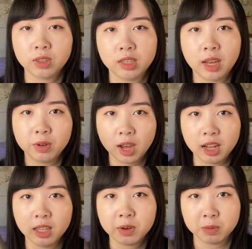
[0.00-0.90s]
then I would
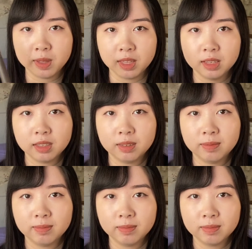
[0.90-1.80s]
highly recommend this.
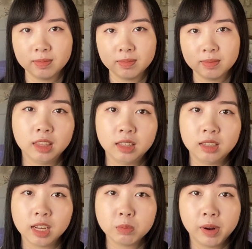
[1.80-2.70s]
And then the
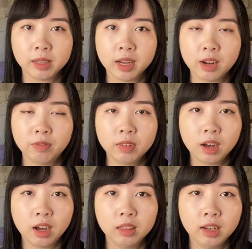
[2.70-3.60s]
next product I have from the
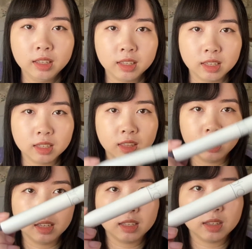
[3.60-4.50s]
Han line is
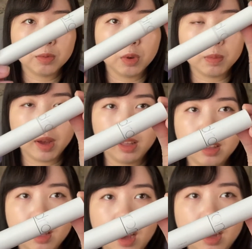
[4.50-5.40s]
this Romand
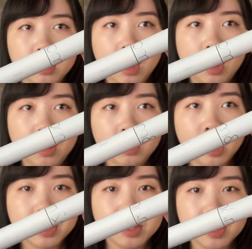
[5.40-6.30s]
Han All
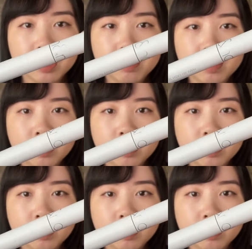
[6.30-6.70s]
Lash Serum.